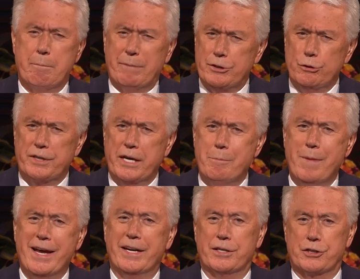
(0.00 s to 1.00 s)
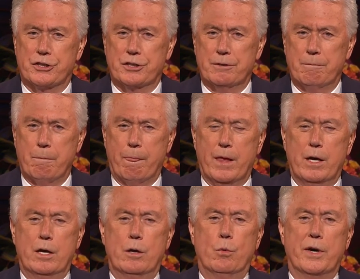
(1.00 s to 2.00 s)
But you can manage
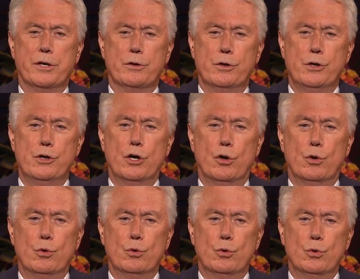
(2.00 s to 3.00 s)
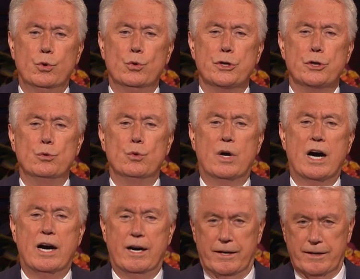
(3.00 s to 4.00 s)
when you know who you
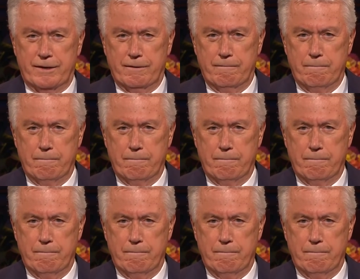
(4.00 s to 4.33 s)
are,